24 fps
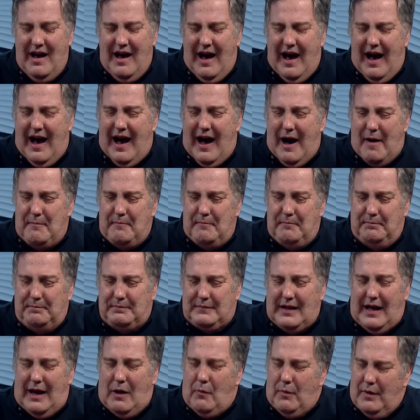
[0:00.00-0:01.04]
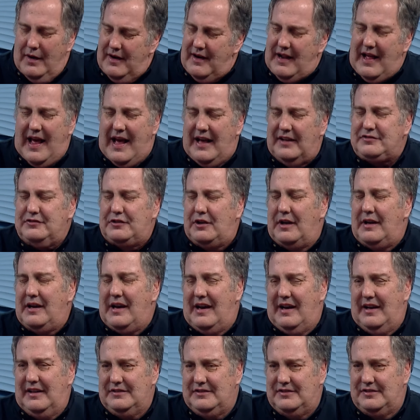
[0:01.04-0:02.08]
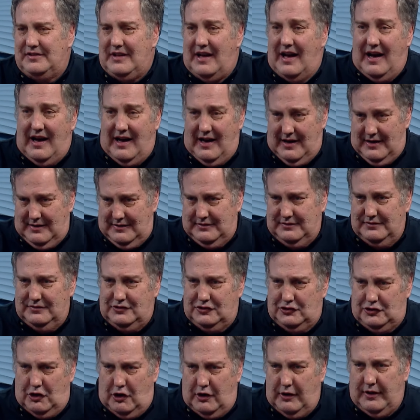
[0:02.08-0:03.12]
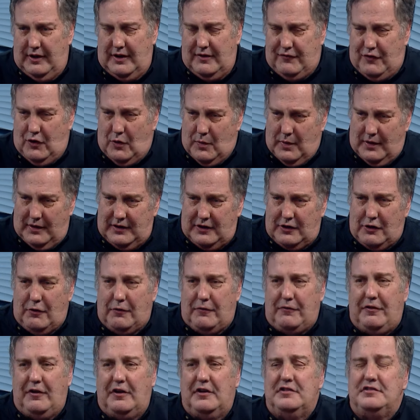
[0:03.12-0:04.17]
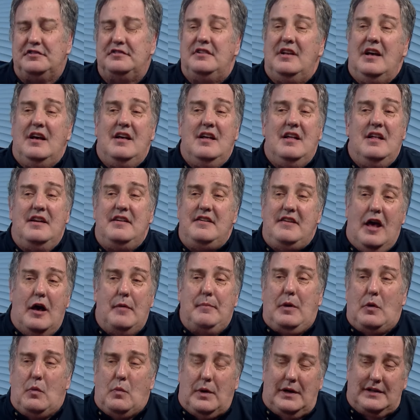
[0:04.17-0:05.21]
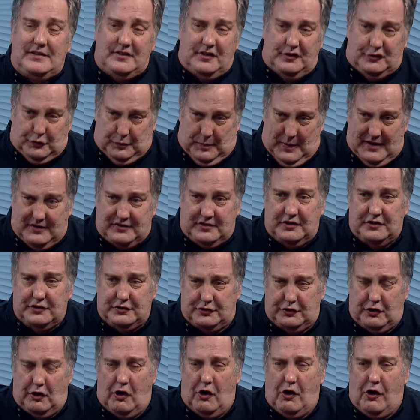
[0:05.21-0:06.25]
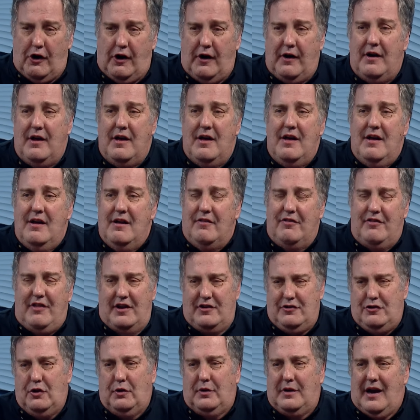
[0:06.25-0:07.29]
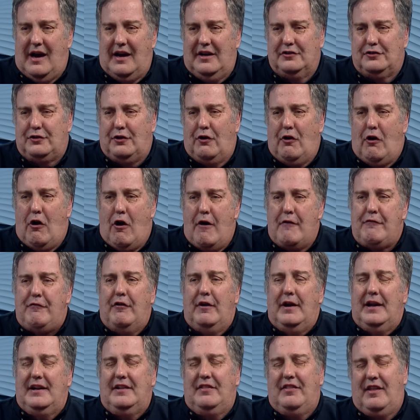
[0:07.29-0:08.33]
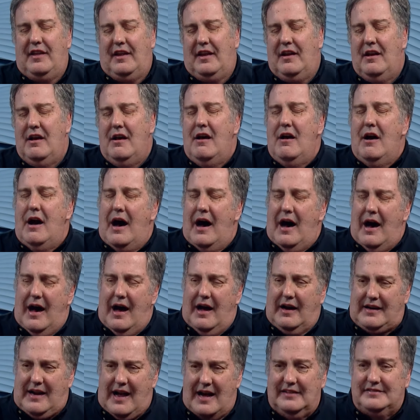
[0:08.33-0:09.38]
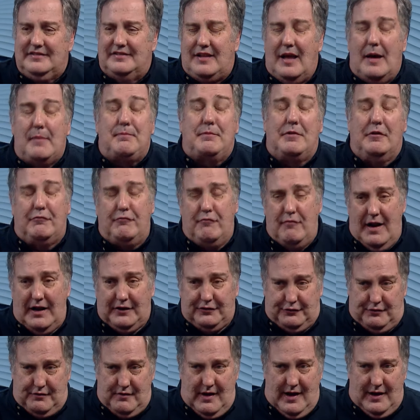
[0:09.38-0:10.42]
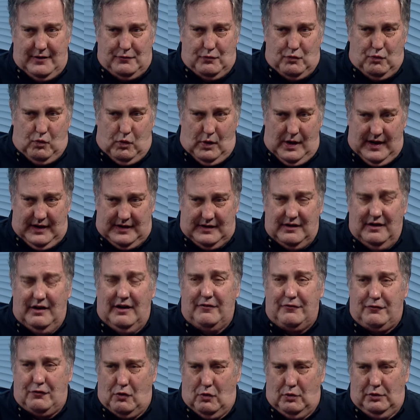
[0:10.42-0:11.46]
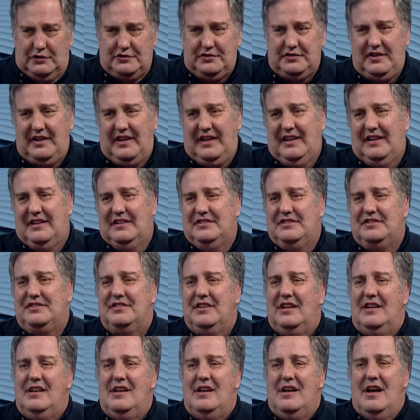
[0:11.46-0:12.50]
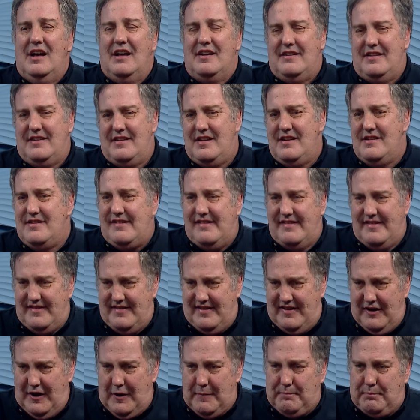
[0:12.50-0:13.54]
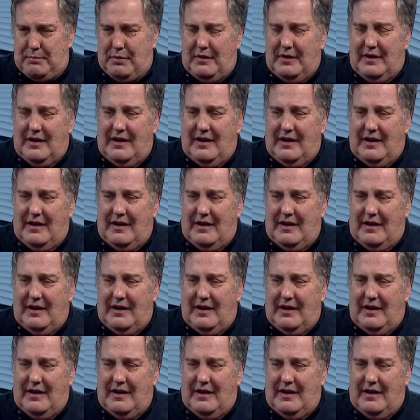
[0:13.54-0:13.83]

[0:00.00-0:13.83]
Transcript: I wanted to ask you guys, Charlie, if you want to go first, tell me what the specials are that you guys are offering. The concept of Restaurant Week, of course, is cheap,